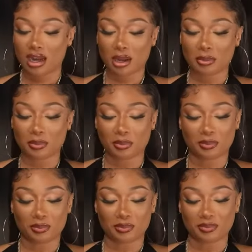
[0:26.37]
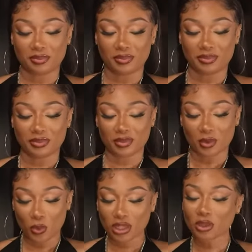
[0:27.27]
Um,
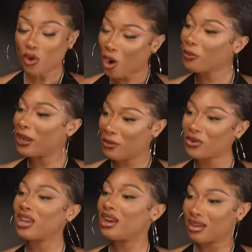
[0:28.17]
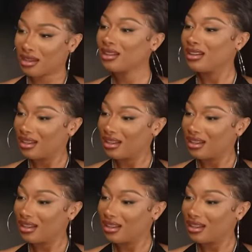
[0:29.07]
with the wrong people, yeah.